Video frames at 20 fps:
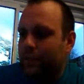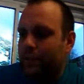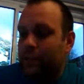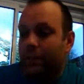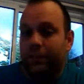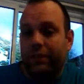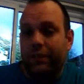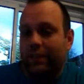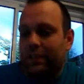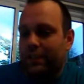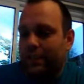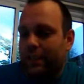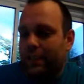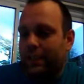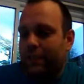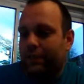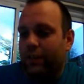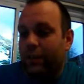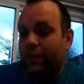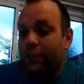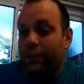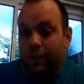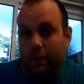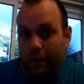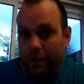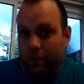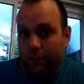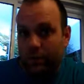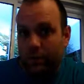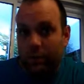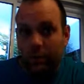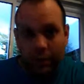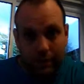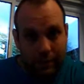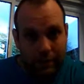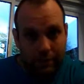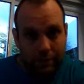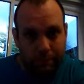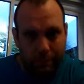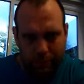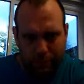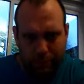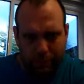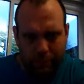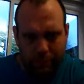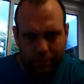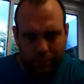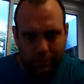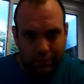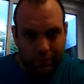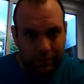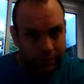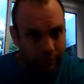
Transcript: to have to see if you can do those. Okay, press pause.